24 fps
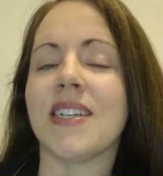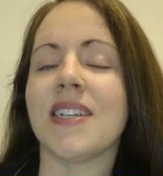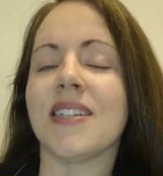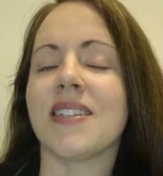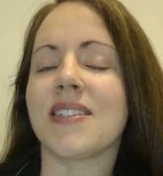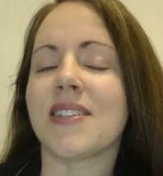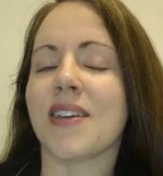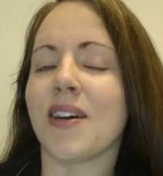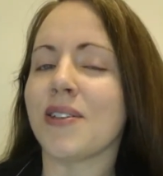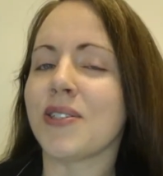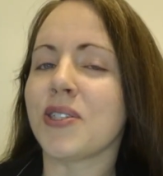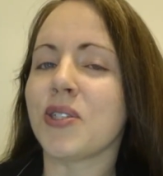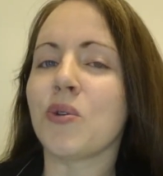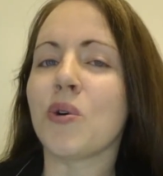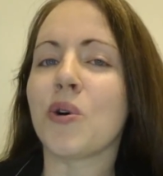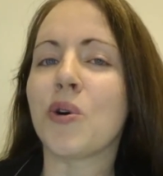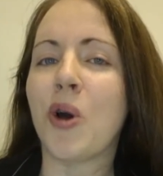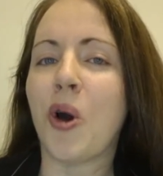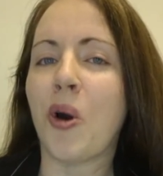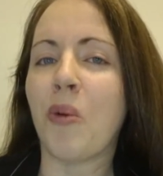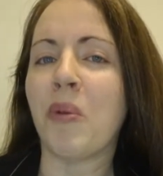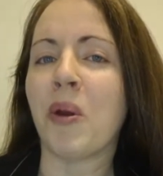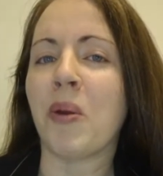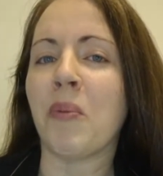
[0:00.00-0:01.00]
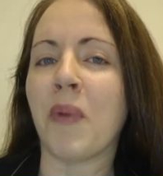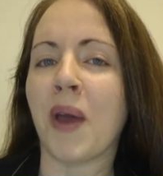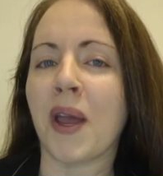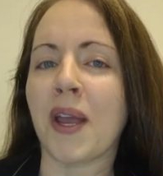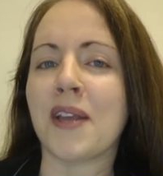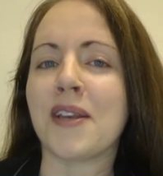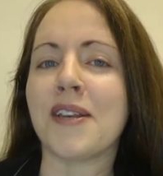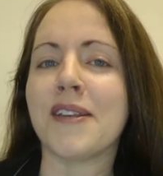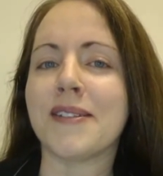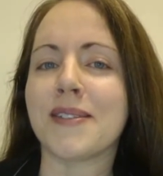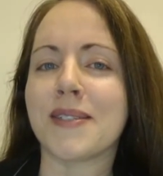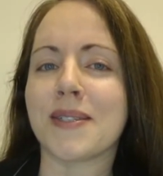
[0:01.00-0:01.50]
it's also a coping
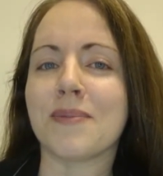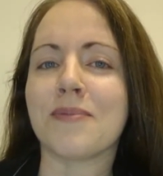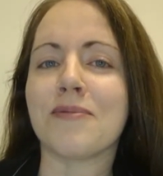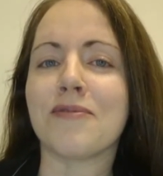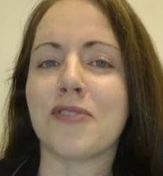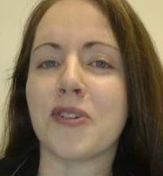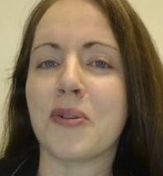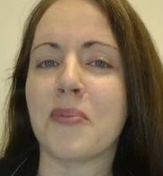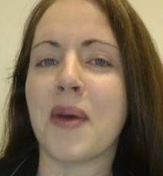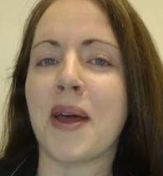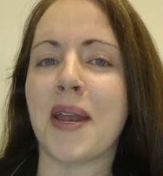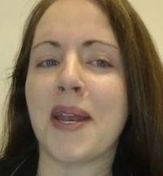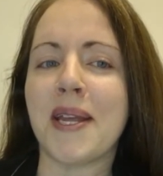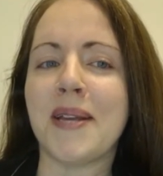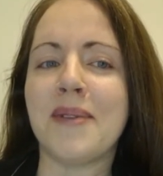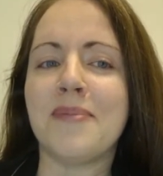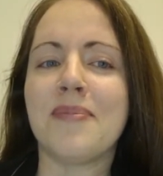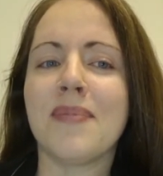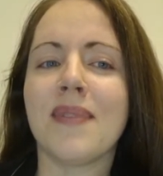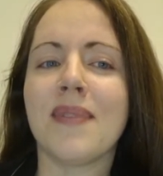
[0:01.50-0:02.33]
mechanism for many.